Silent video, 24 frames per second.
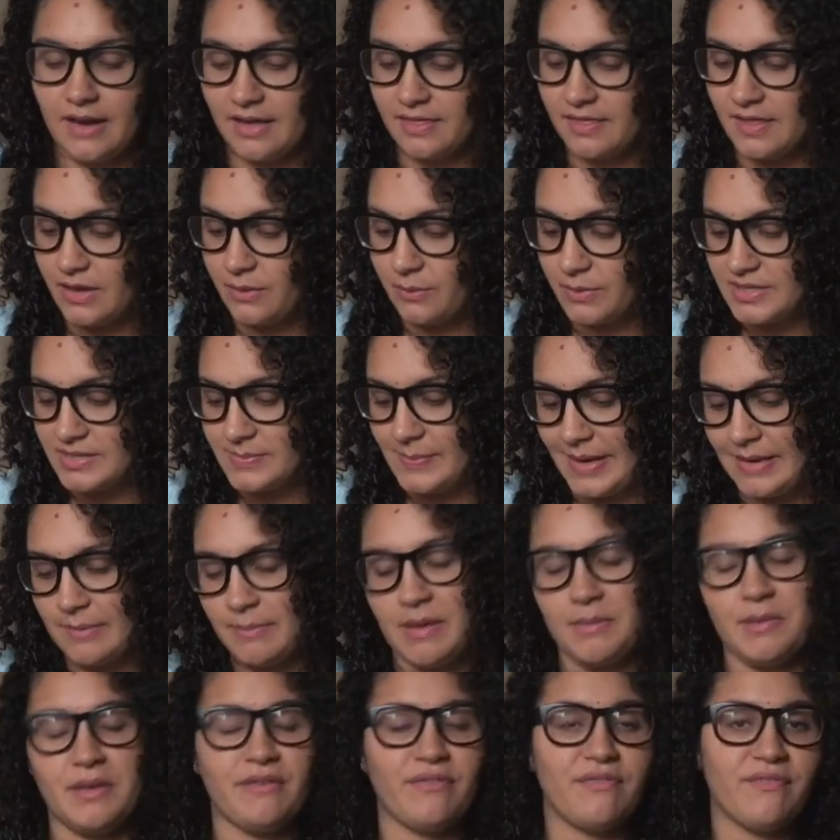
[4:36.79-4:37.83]
I think we spend
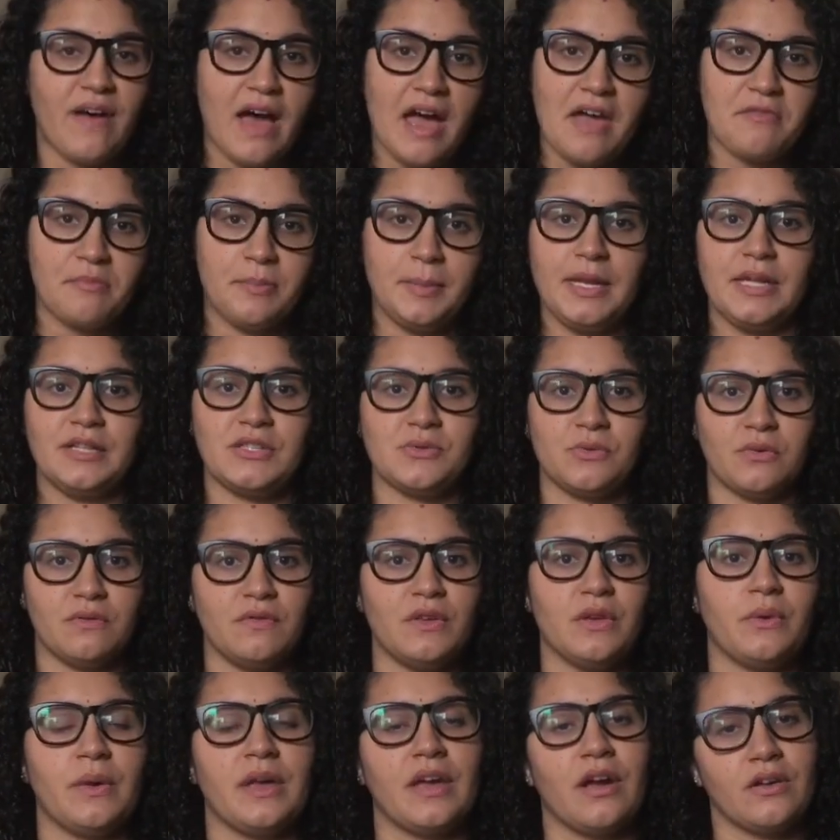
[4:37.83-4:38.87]
maybe 5 minutes
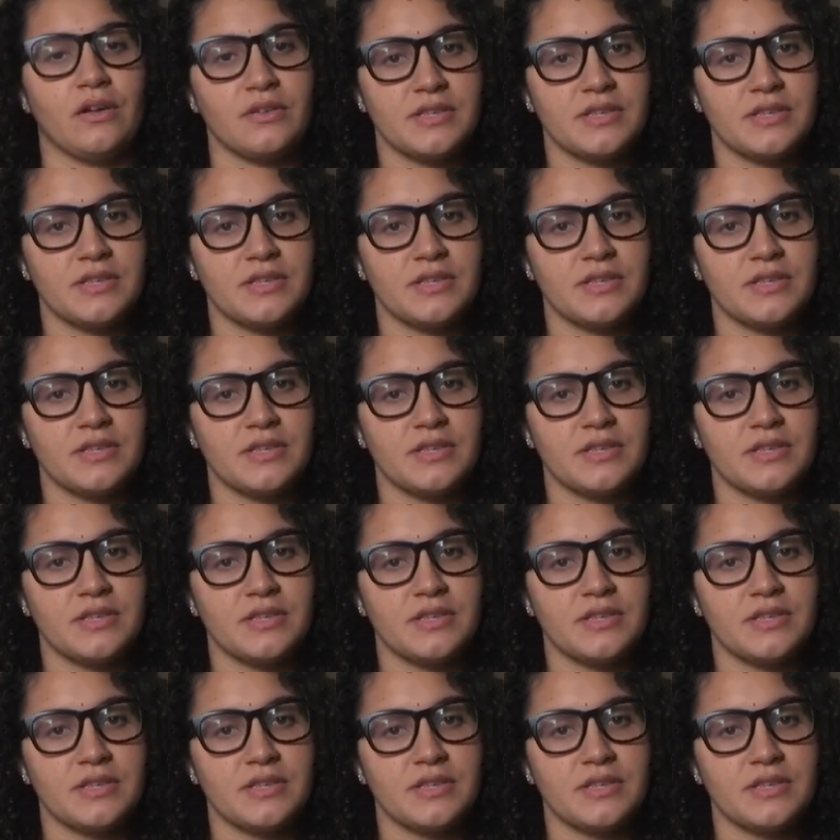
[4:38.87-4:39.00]
reviewing